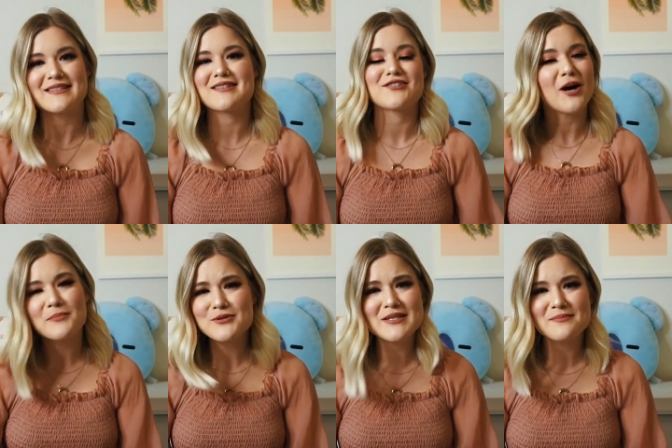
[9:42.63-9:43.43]

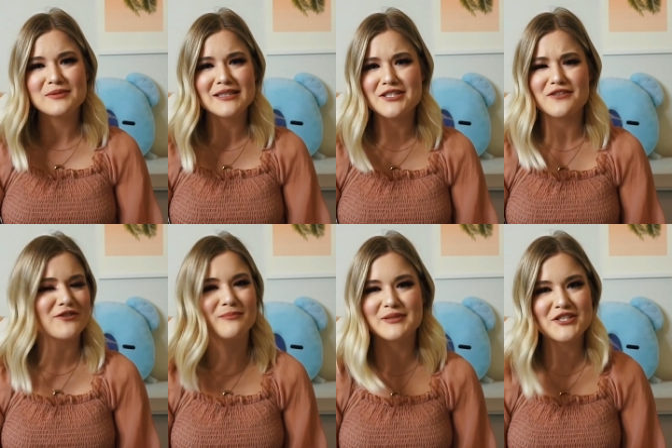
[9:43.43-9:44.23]
Stop using bleach if
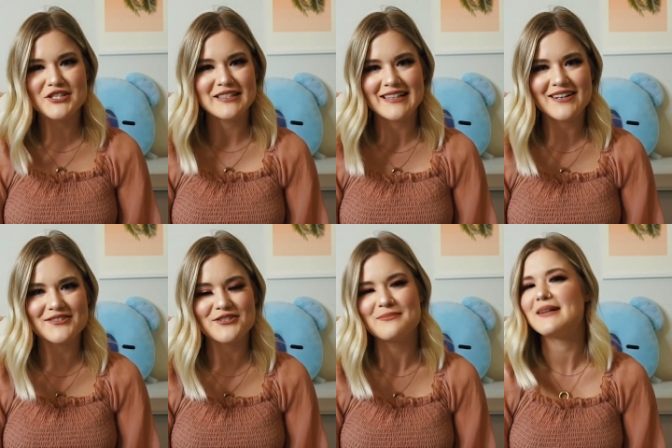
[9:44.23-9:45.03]
you're bleaching it
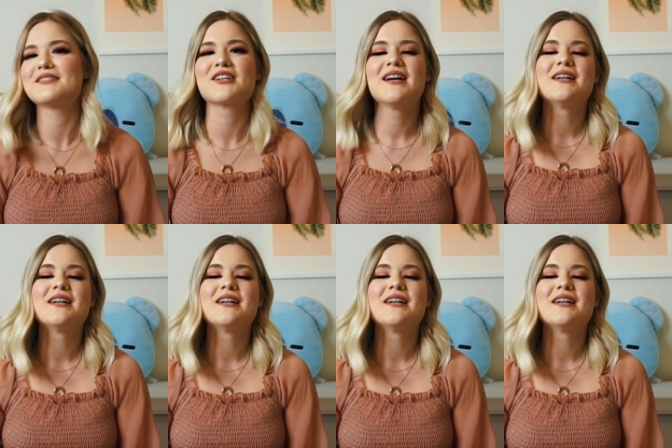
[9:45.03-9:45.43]
out too much.